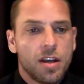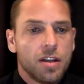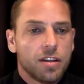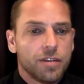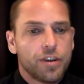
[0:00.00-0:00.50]

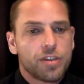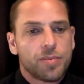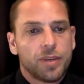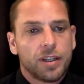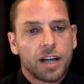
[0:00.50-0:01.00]
The
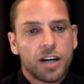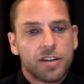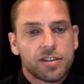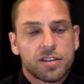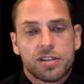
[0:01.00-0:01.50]
first being
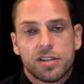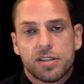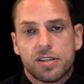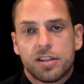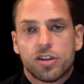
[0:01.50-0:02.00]
current
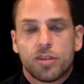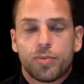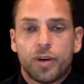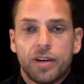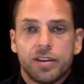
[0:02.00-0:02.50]
statistics on
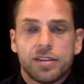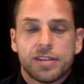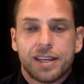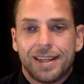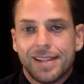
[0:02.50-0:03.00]

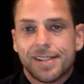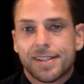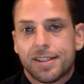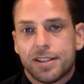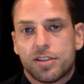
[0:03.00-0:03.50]
prevalence and
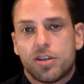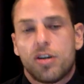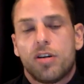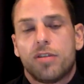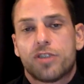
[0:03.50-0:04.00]
incidence
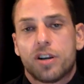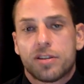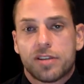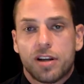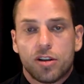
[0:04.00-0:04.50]
of
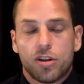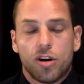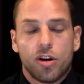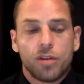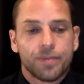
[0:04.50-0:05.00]
drugs and
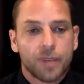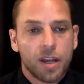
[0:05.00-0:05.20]
alcohol,